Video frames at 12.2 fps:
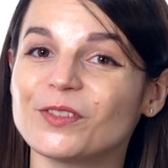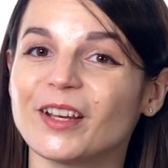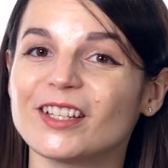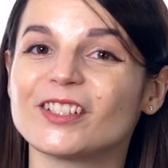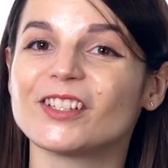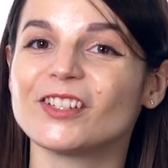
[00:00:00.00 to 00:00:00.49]

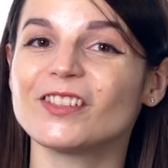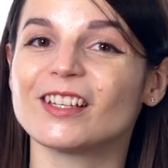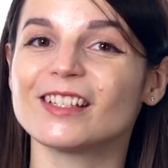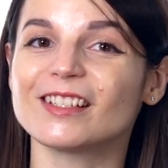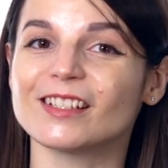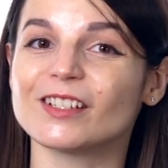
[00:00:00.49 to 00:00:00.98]
way to do
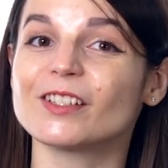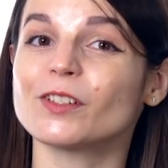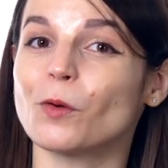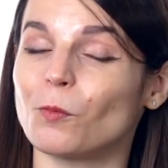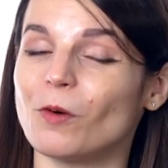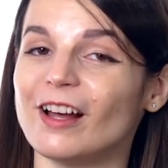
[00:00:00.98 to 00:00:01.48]
this is
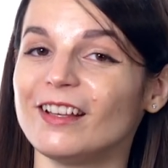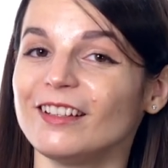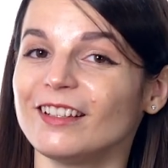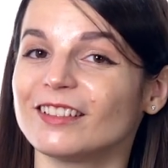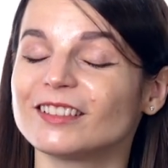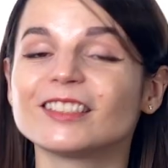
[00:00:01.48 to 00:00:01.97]
1.
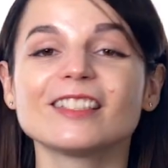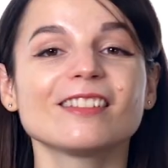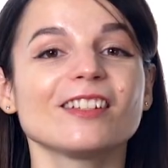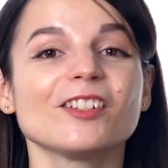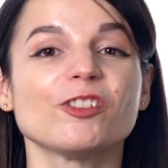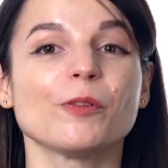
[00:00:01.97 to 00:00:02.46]

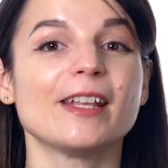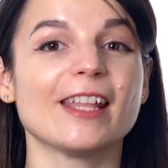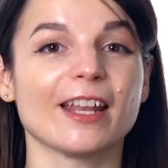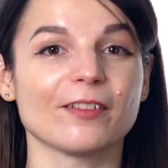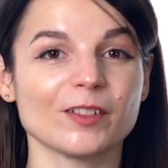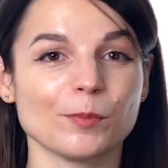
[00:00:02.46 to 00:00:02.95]
Listen to a
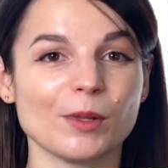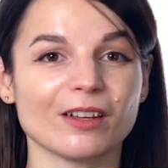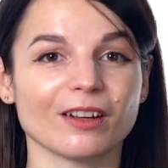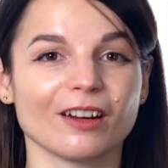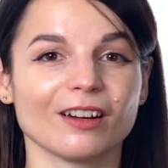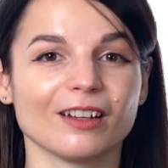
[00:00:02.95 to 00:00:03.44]
native
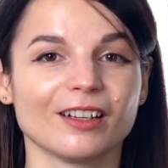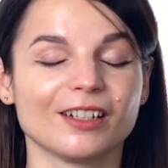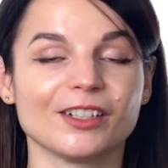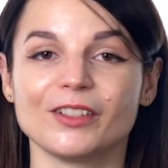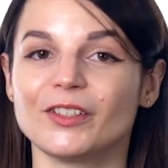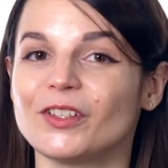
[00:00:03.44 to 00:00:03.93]
speaker,
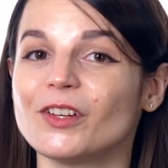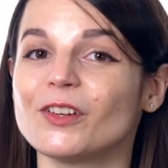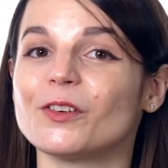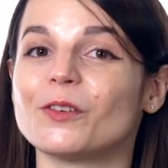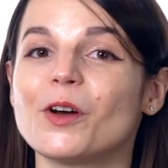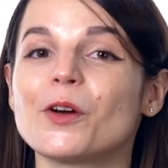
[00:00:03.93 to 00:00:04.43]

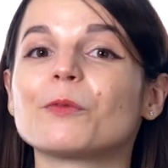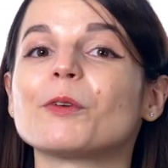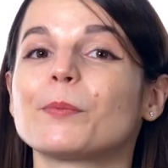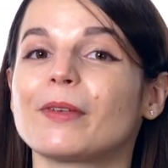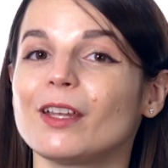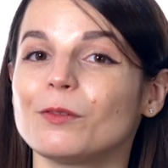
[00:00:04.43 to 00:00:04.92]
2.
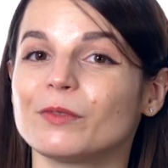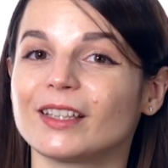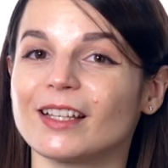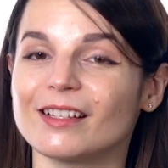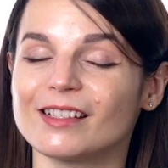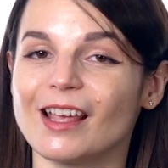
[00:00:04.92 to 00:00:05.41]
Repeat what
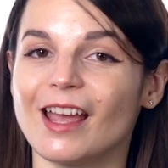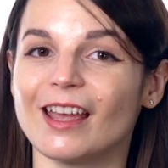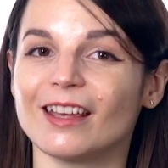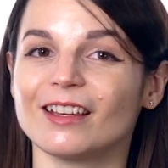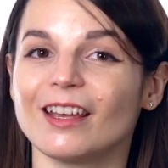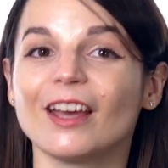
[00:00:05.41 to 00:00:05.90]
they
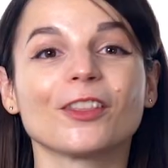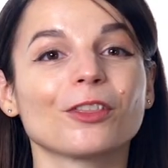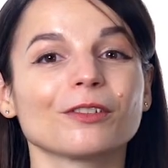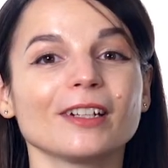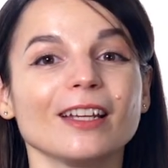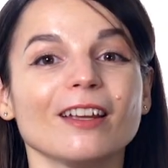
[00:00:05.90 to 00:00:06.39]
say, and
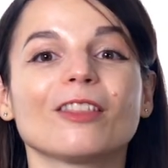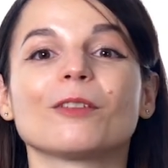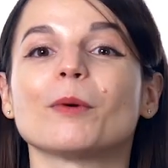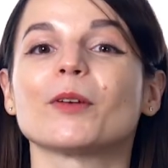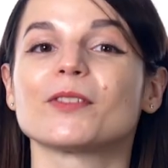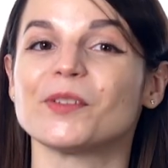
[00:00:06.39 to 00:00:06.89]
3. The
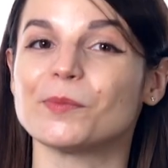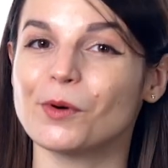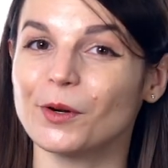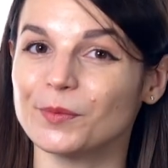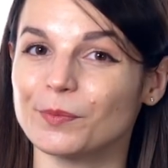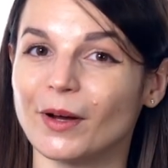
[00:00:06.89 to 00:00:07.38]
most
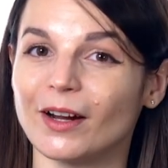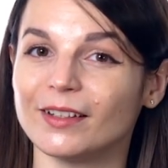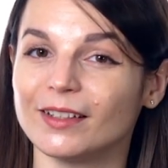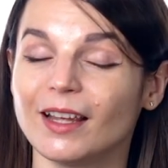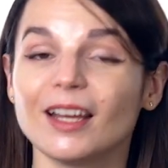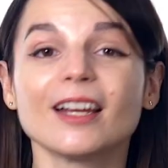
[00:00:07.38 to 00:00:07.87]
important part,
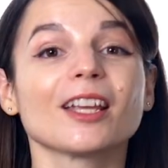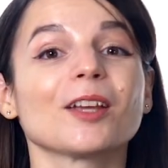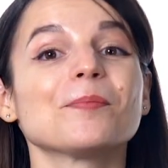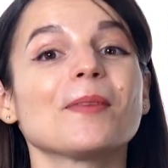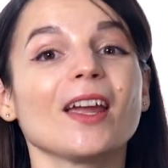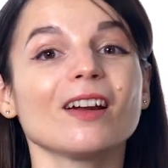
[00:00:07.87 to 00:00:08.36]

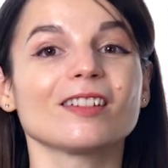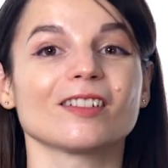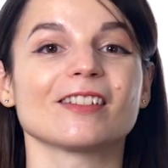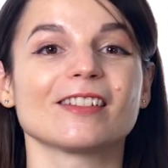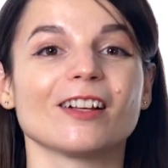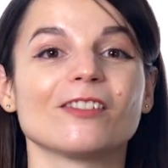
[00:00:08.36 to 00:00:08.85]
compare
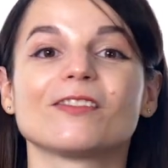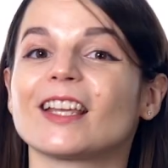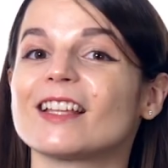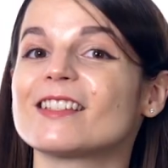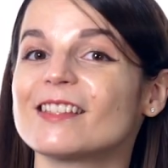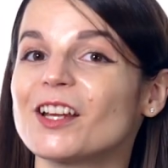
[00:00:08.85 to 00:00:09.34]
yourself
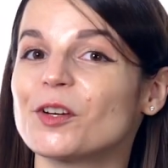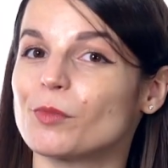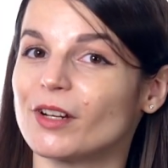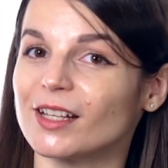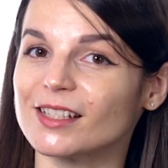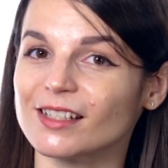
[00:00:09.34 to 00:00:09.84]
against their
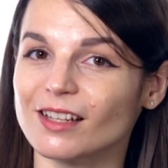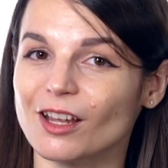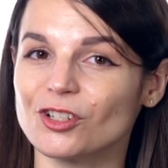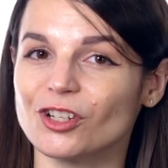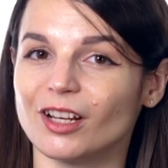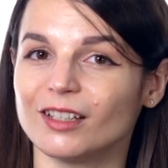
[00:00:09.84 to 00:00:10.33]

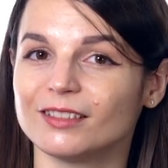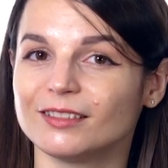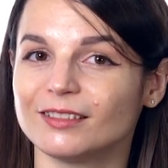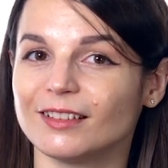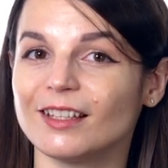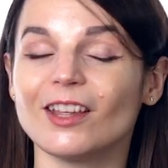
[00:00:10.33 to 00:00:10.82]
pronunciation.
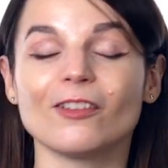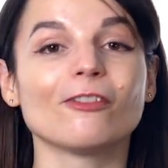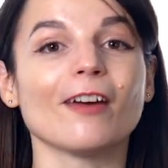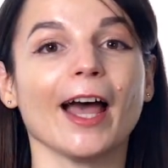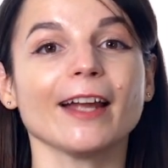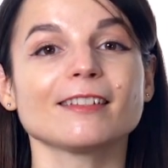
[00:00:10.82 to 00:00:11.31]
In
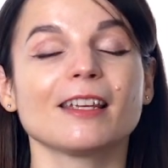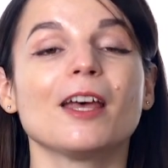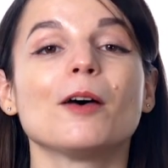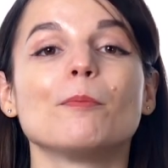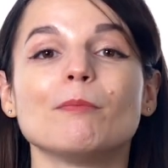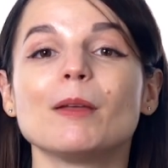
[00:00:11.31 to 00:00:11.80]
fact,
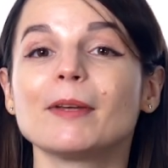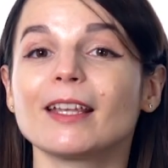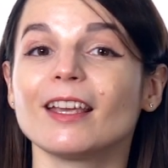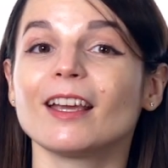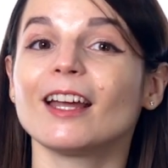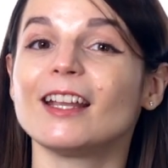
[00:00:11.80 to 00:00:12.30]

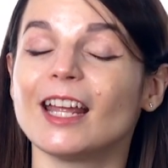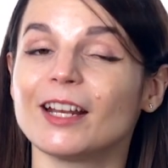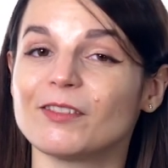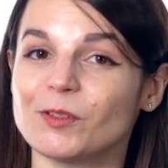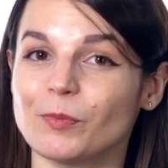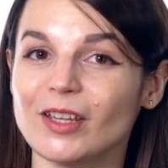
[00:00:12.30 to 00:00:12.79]
mimicking a
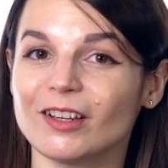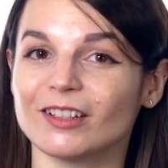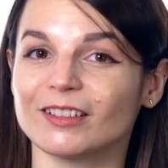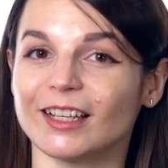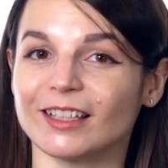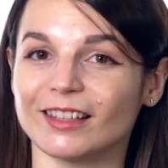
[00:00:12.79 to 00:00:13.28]
native speaker
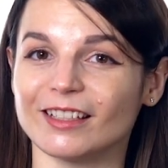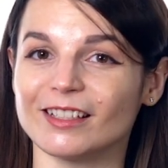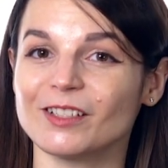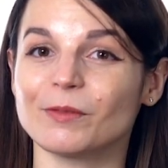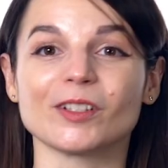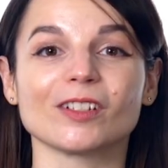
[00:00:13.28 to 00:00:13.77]
like
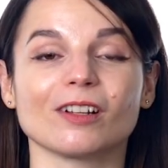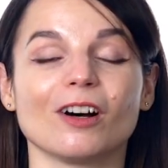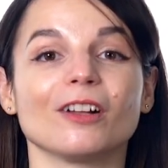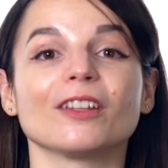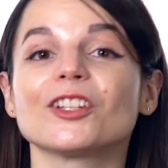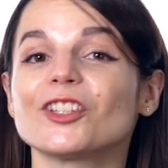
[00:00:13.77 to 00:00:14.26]
this, which is
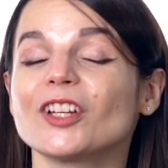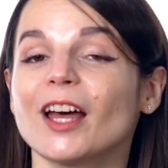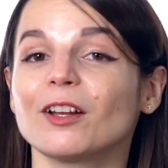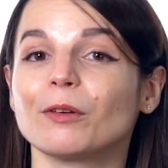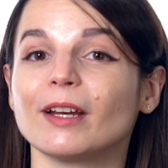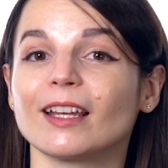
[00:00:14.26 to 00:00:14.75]
called
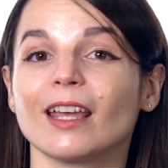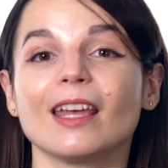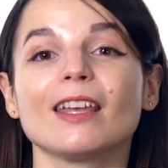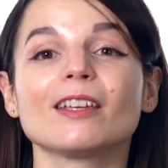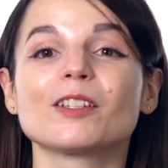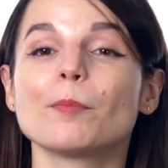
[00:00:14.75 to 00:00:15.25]
shadowing,
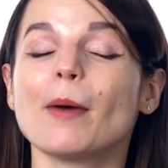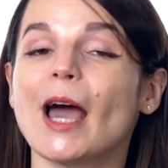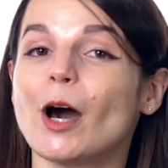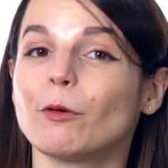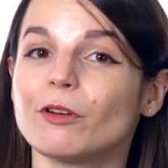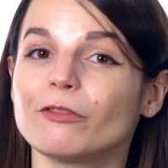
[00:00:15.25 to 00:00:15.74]
is a
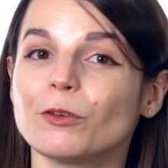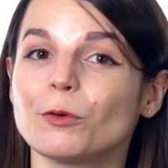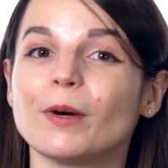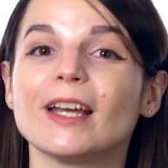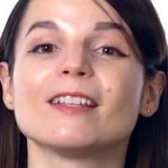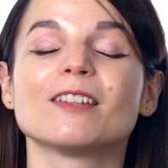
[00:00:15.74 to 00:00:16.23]
powerful
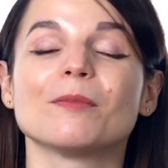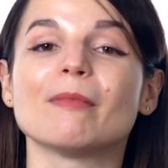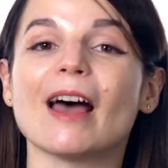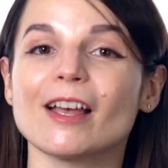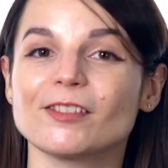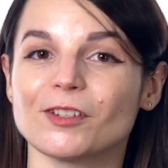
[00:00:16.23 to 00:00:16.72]
way to
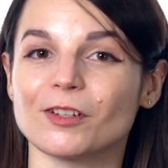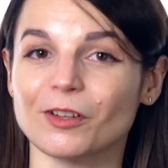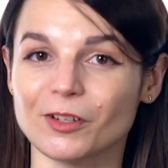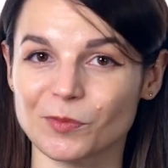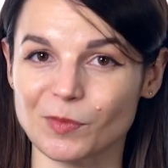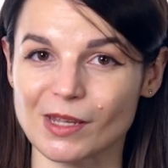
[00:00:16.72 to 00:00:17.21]
master
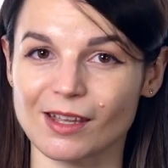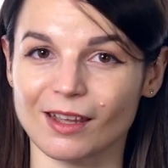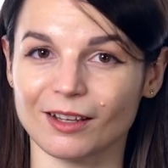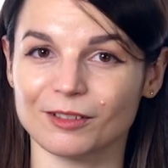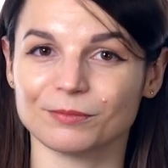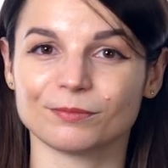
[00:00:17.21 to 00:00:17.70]
your speaking.